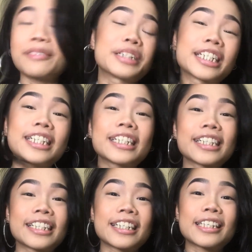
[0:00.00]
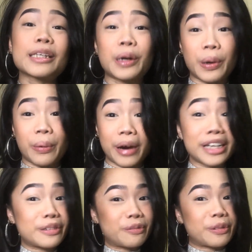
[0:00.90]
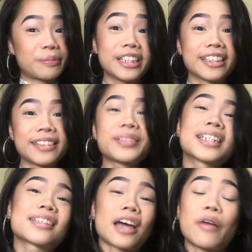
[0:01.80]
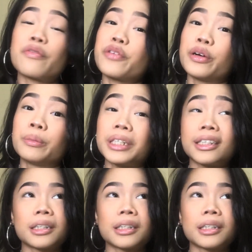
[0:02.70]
which is great for me because I haven't filmed in